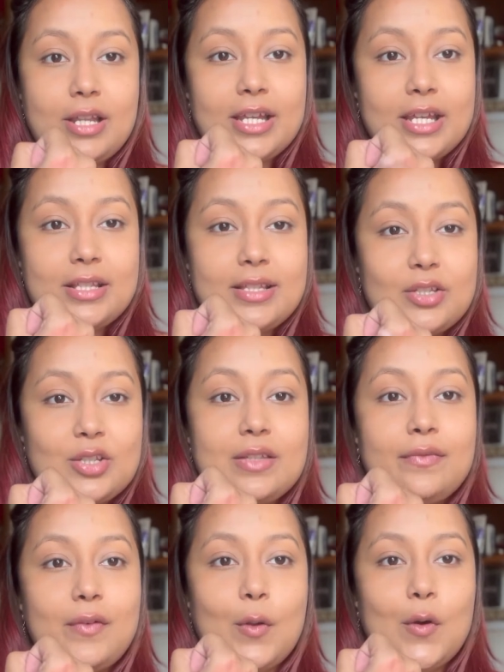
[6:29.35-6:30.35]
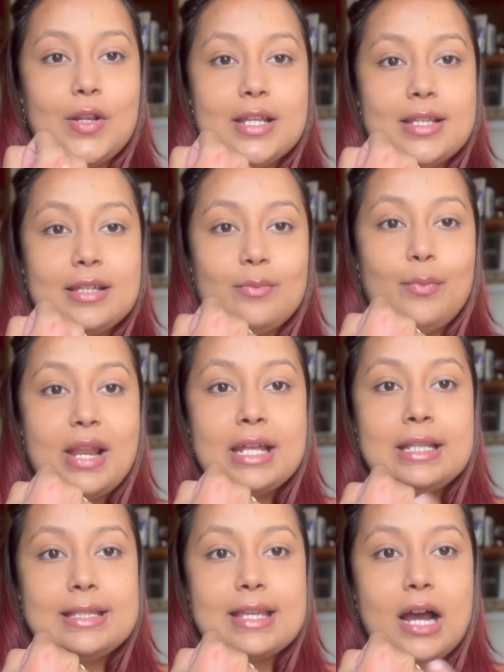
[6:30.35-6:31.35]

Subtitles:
Like, it's just flawless. It blends